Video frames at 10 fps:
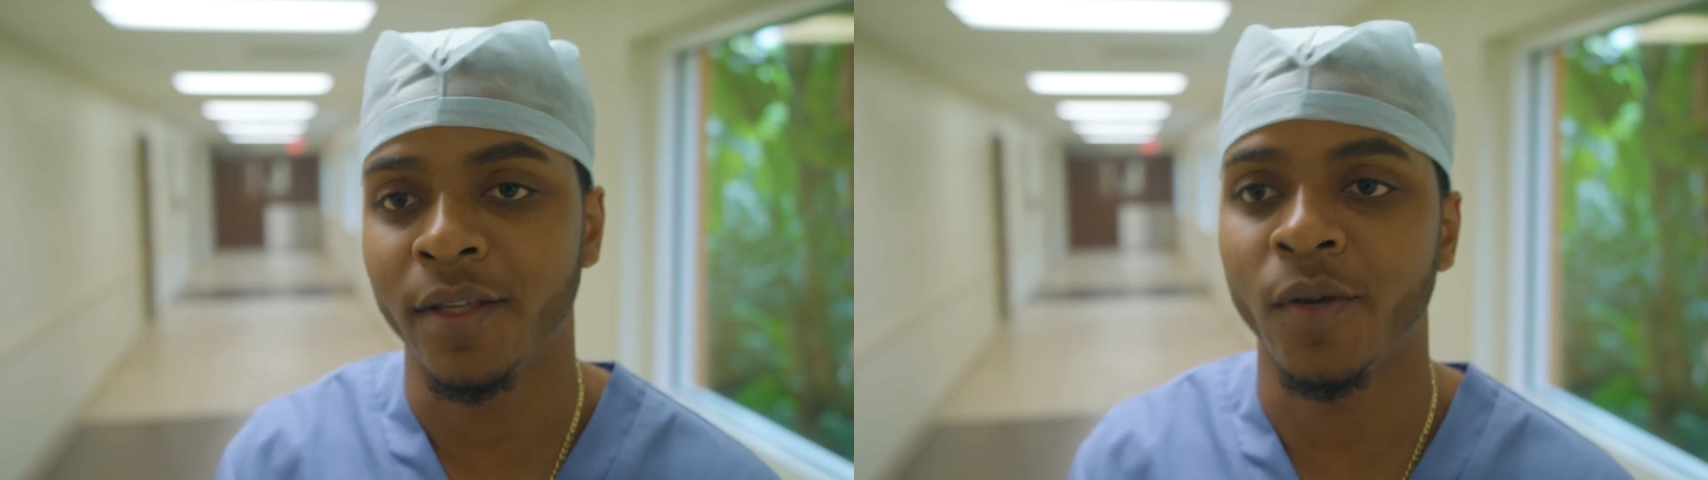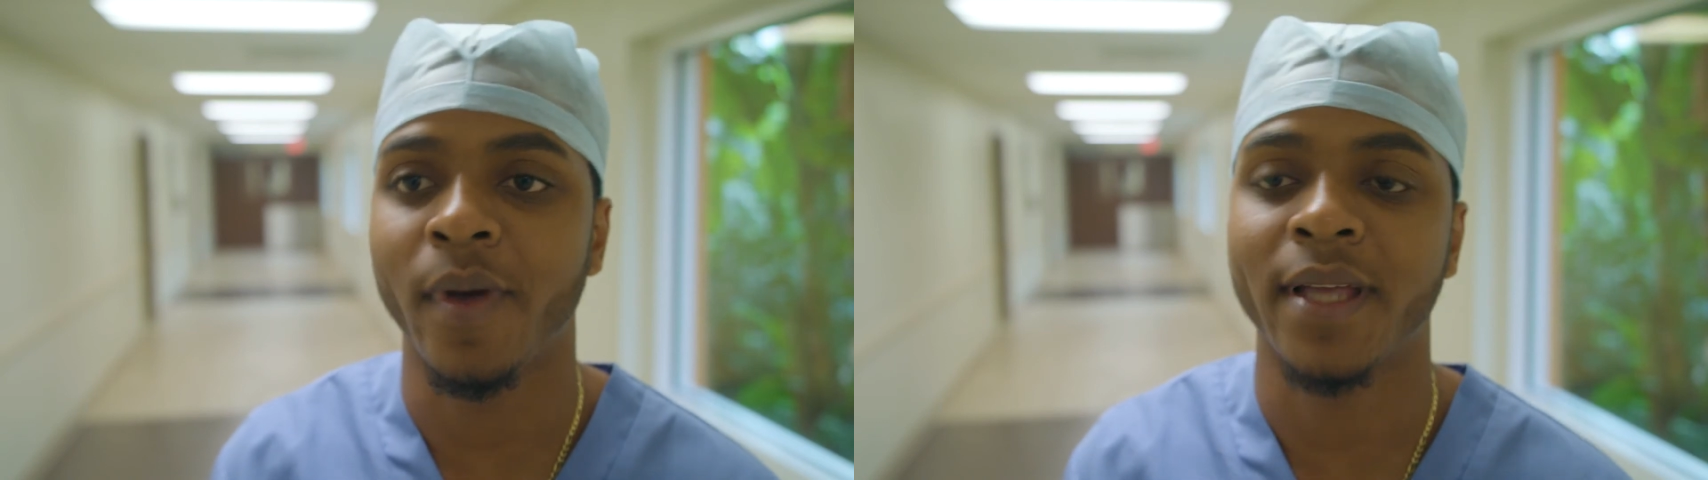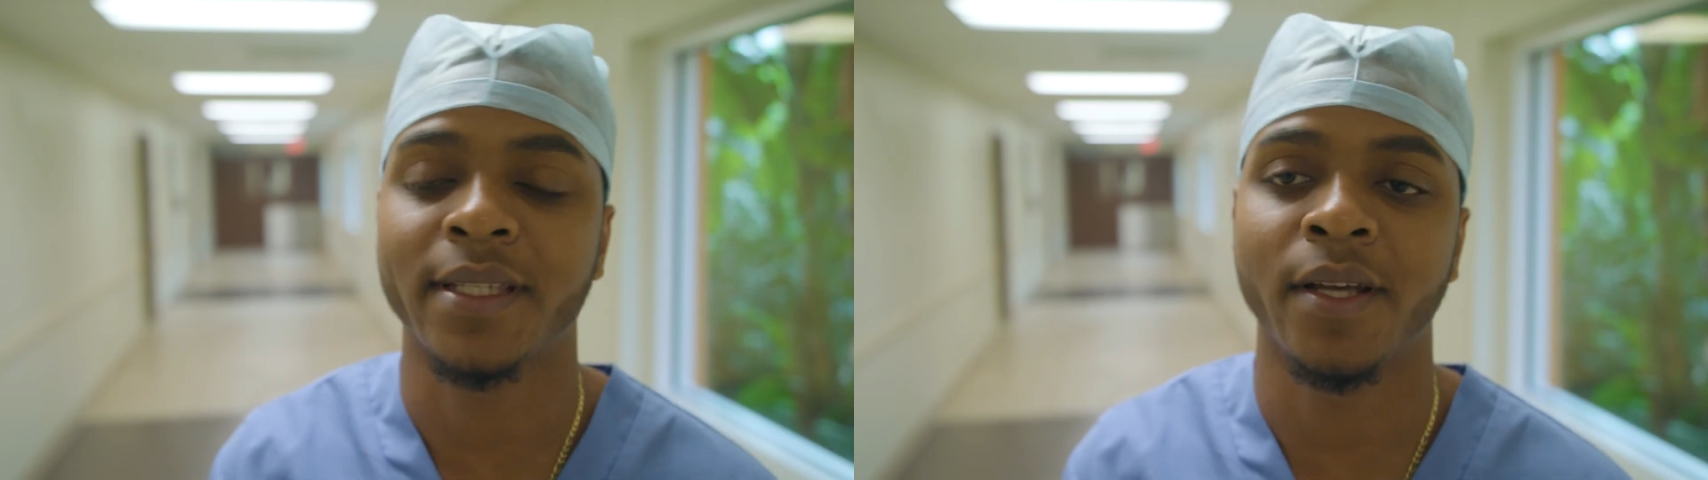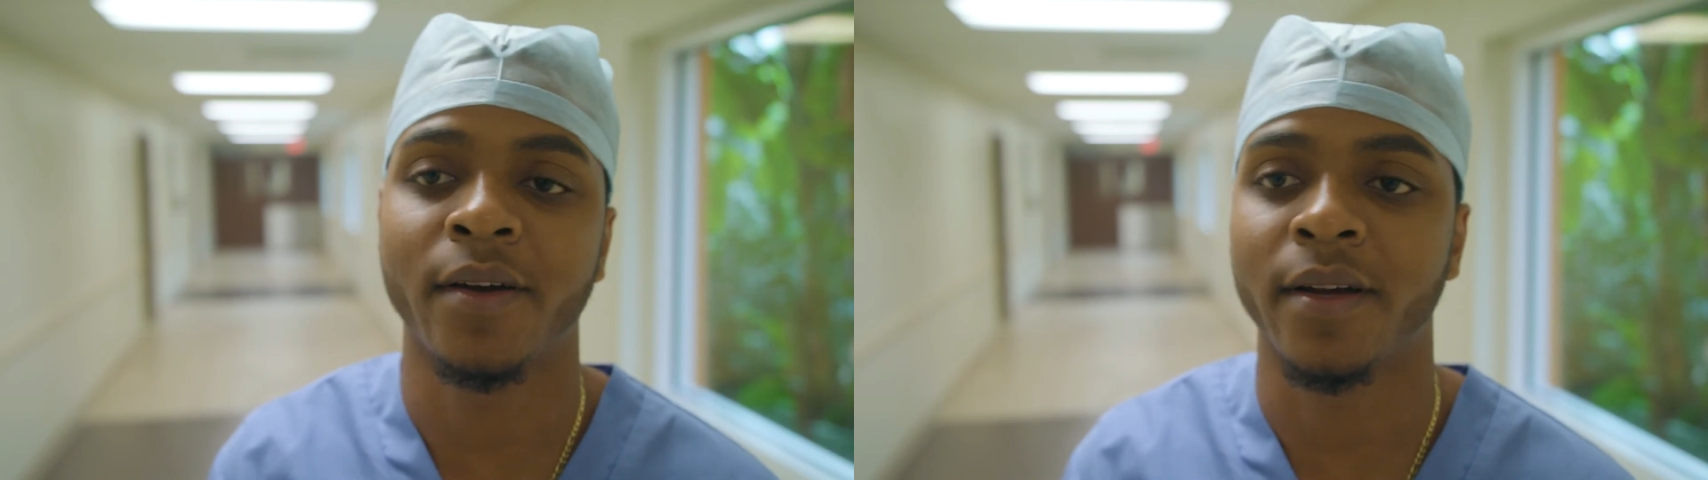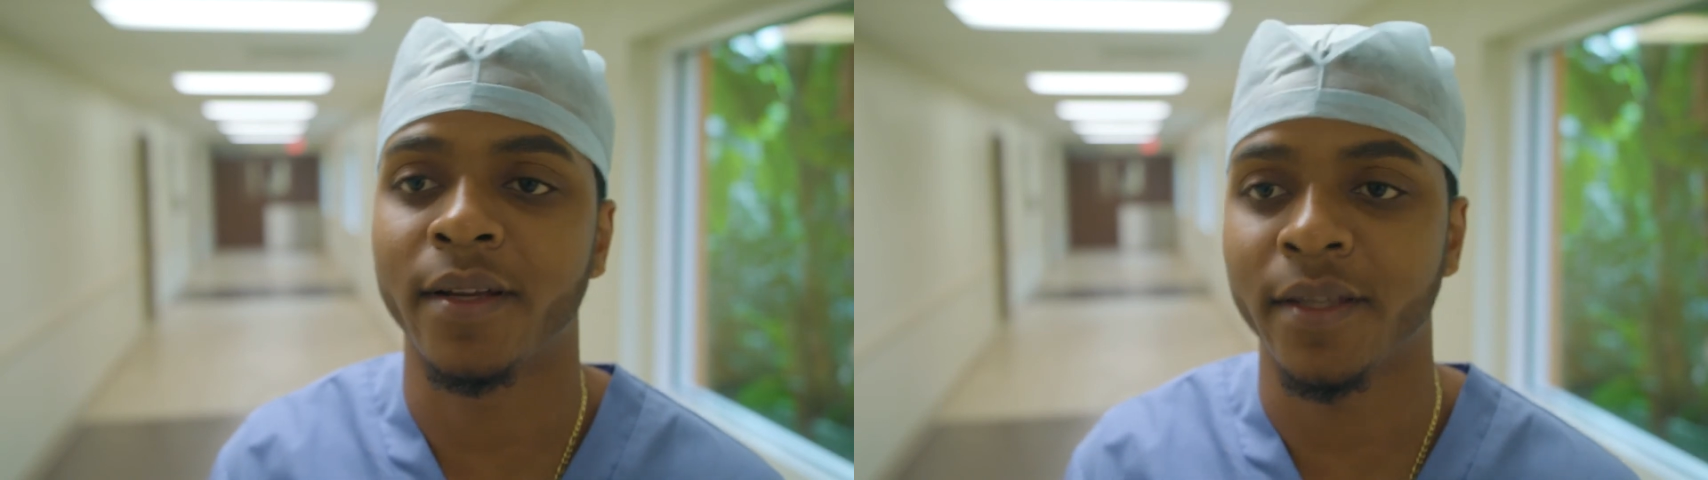US
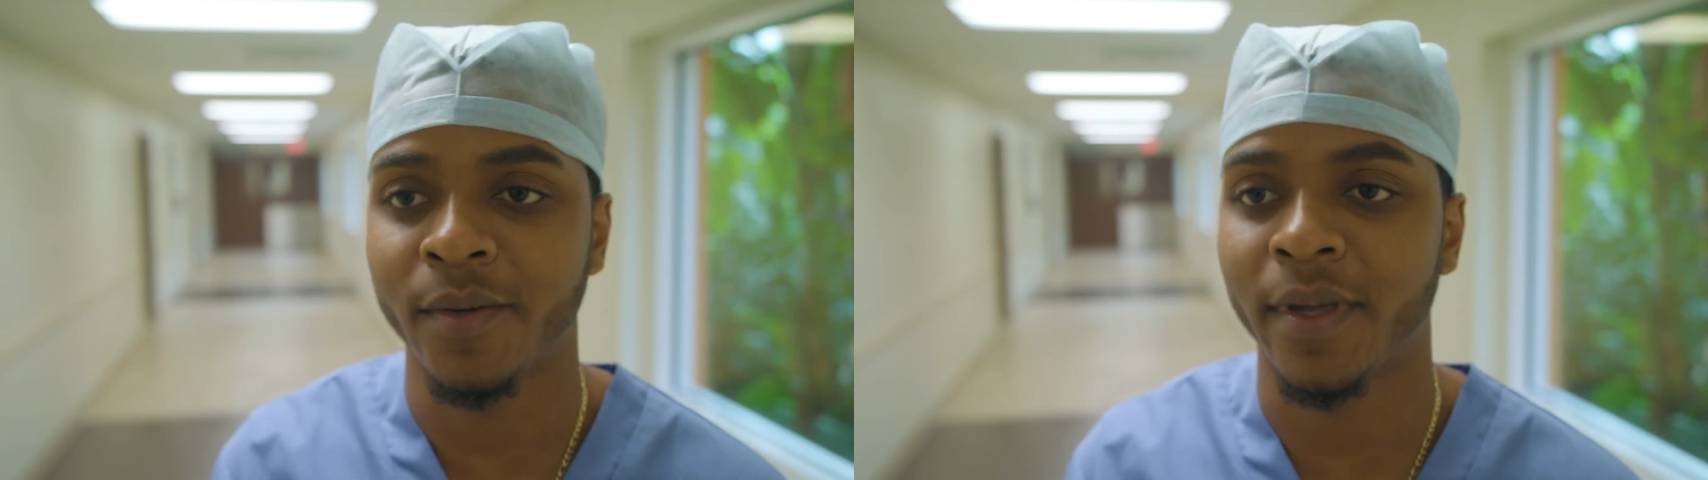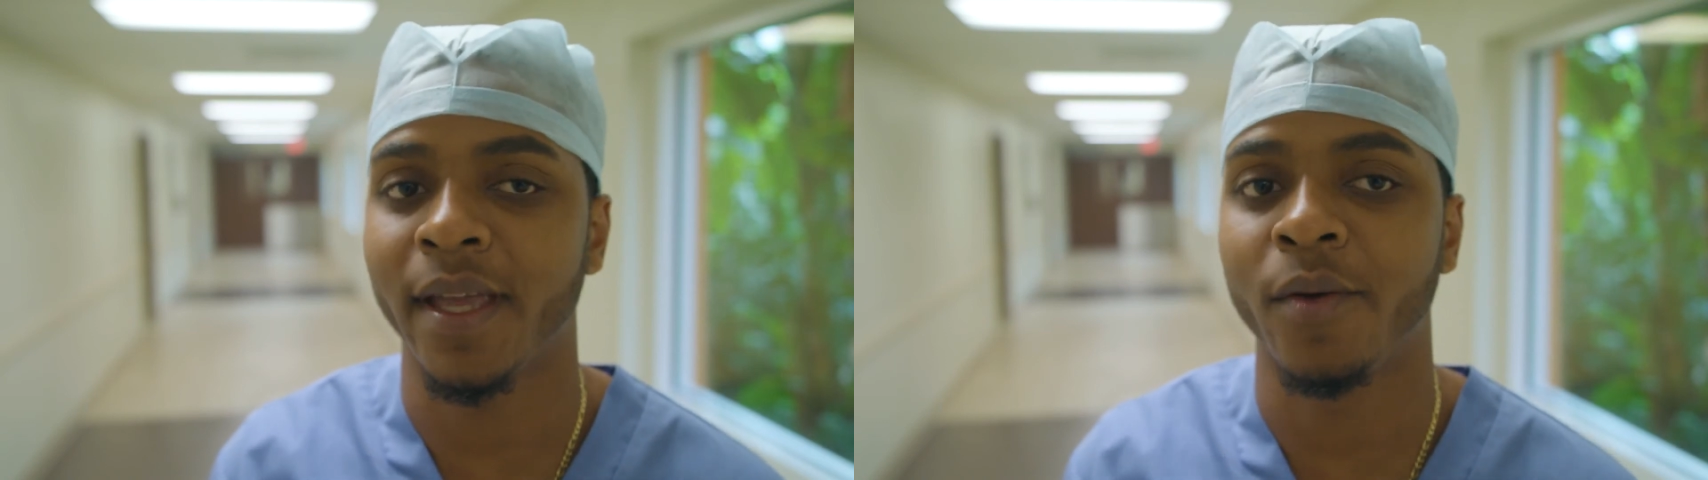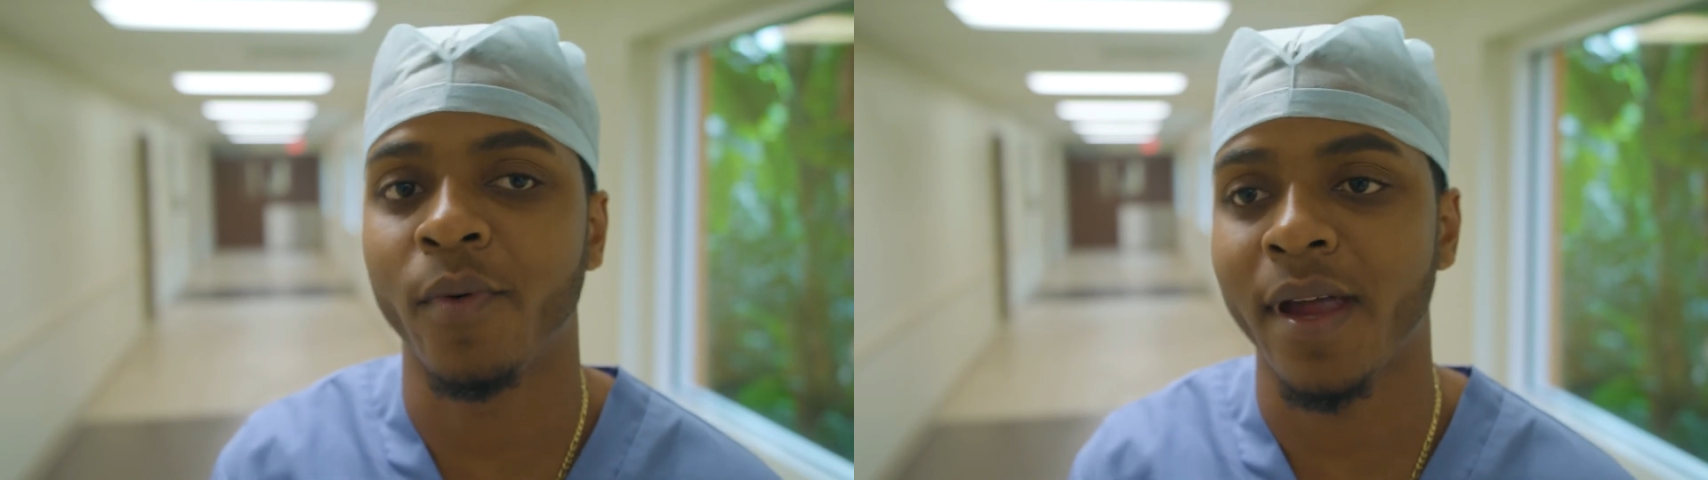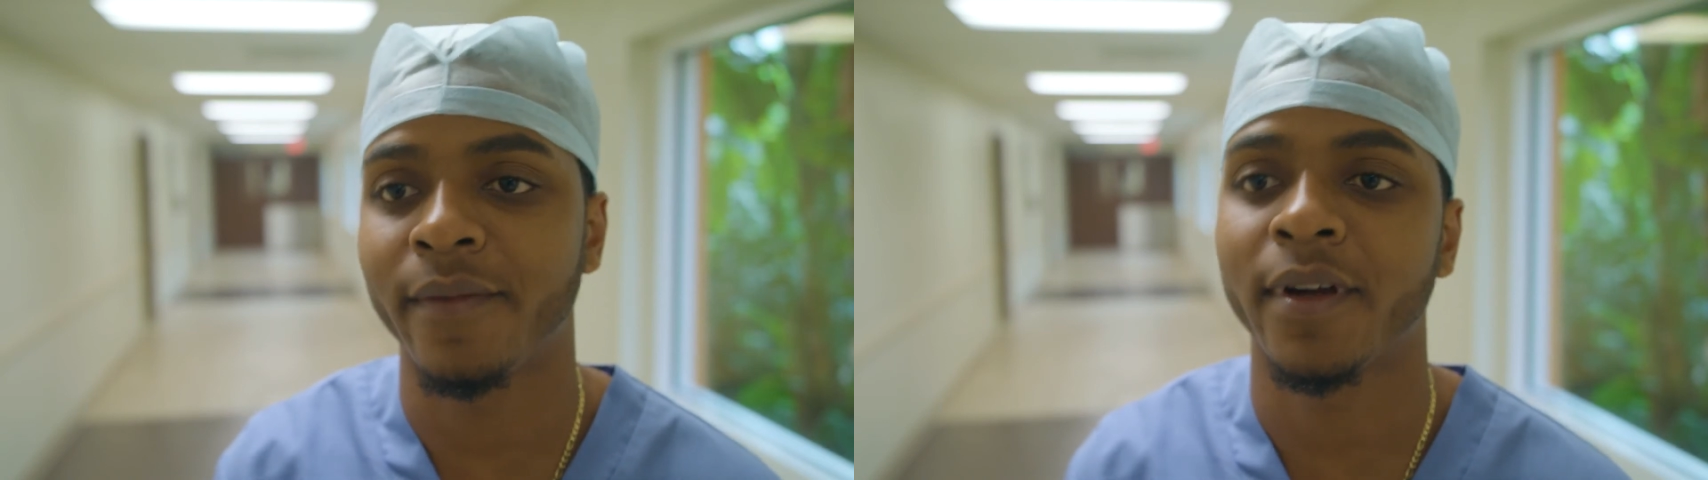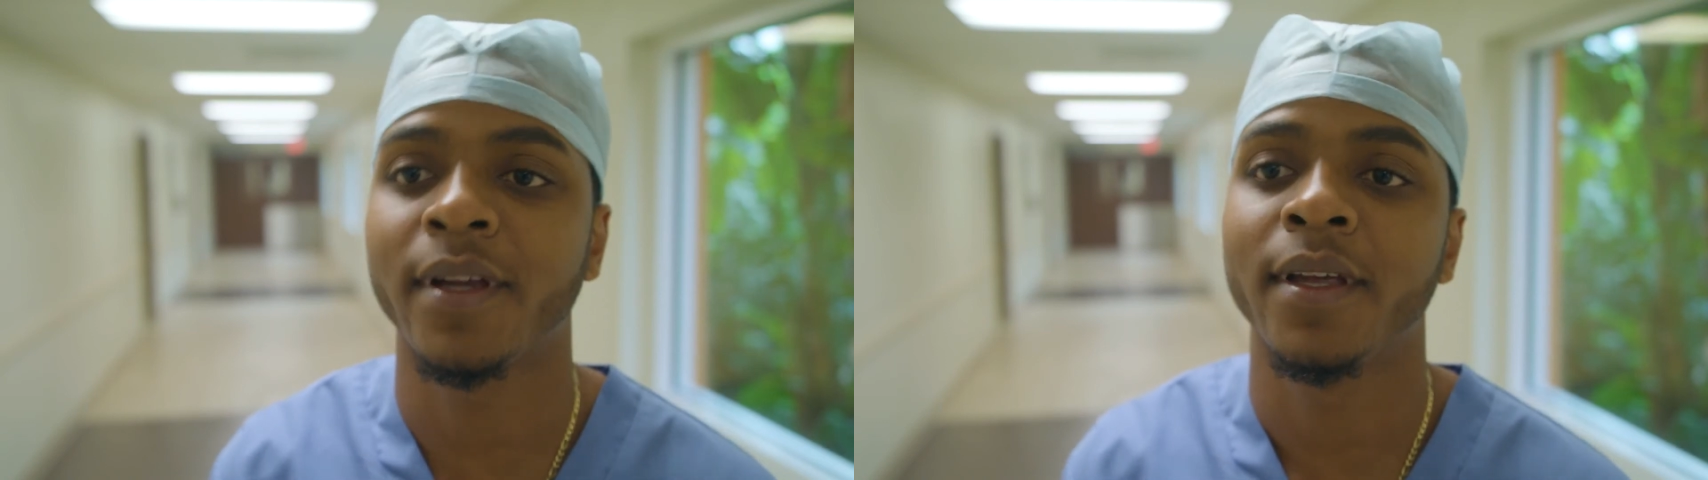or UK,
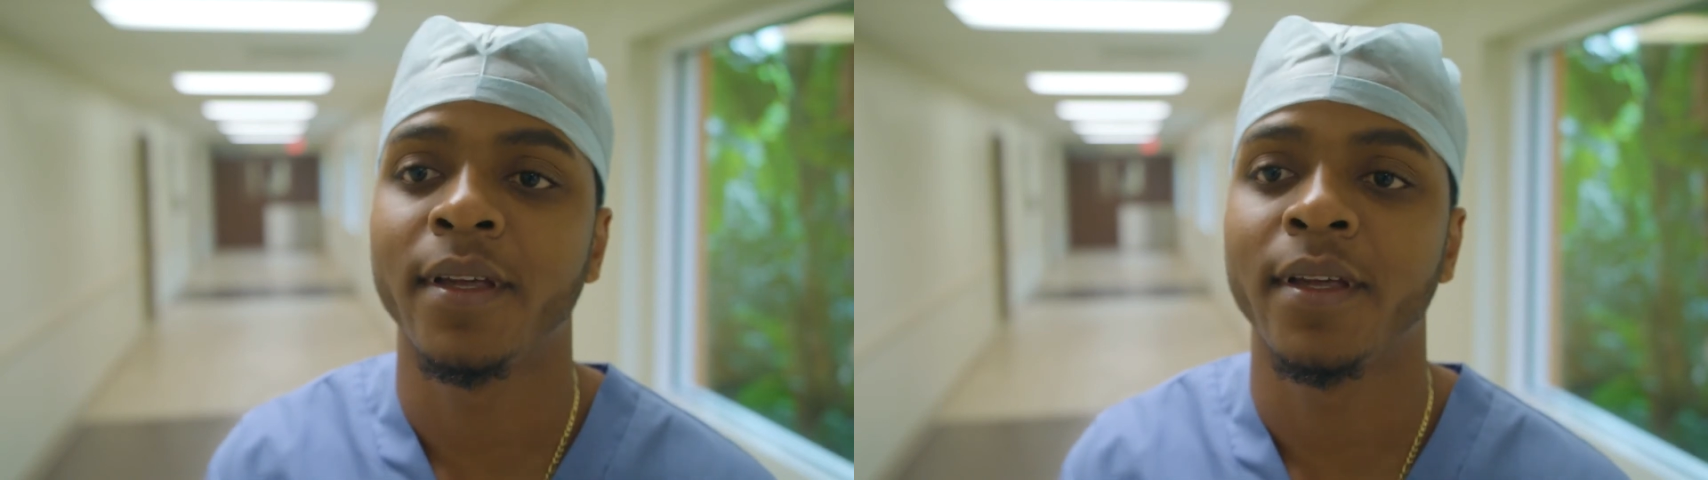wherever.